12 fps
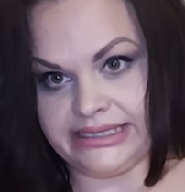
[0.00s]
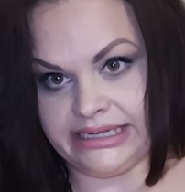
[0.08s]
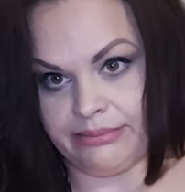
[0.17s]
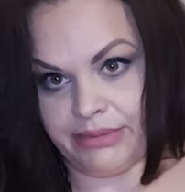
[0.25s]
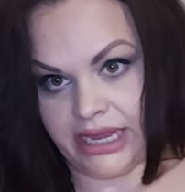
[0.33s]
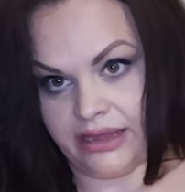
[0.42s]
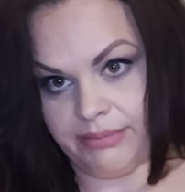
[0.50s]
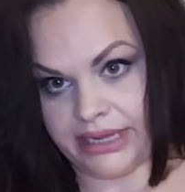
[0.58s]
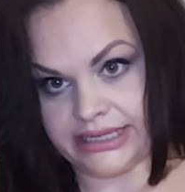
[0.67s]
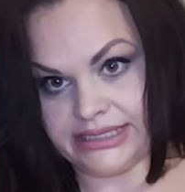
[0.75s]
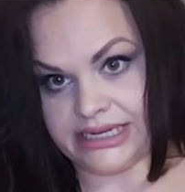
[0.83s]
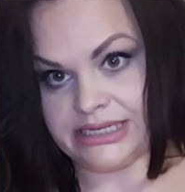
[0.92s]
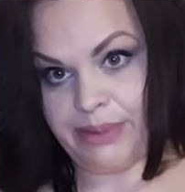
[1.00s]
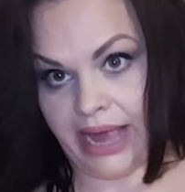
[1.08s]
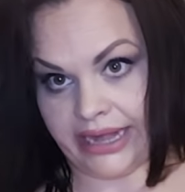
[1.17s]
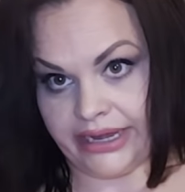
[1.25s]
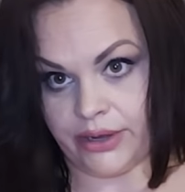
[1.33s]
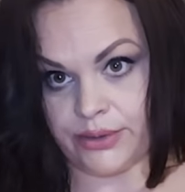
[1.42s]
seaming because it is
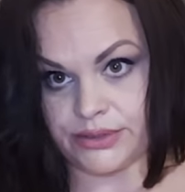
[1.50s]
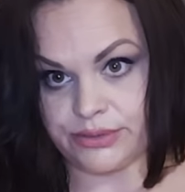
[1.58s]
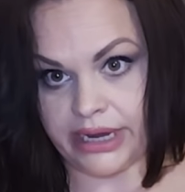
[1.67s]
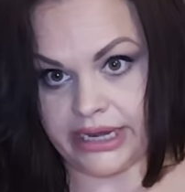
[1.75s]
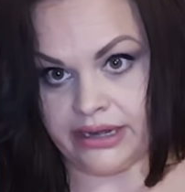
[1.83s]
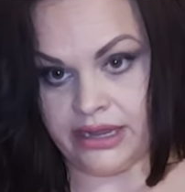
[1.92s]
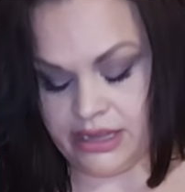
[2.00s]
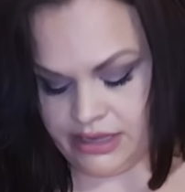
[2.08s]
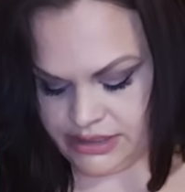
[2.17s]
pantyhose, right?